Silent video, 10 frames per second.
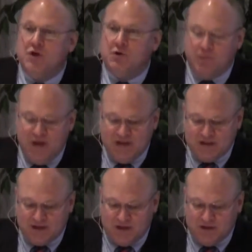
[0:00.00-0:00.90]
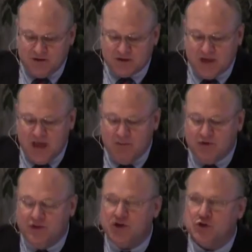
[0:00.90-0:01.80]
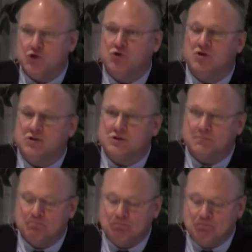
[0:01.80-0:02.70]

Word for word: European settlers came to these shores.